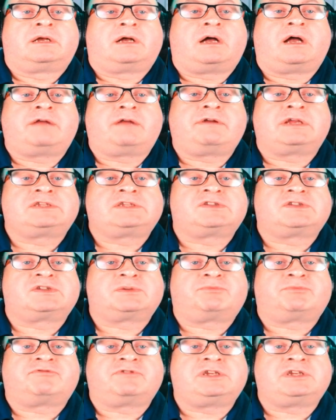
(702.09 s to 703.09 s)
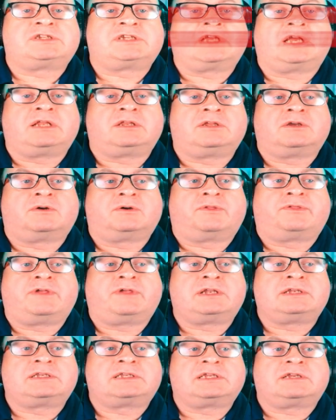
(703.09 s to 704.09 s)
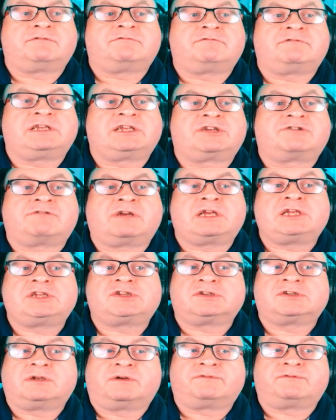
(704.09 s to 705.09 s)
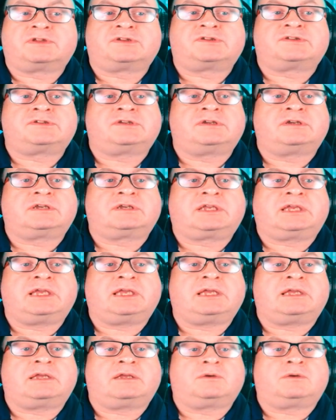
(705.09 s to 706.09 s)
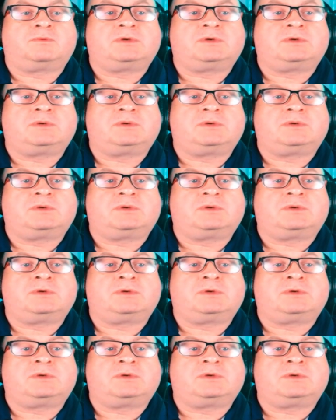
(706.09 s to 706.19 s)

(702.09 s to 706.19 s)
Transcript: iRacers appreciate the authentic recreation of the circuit,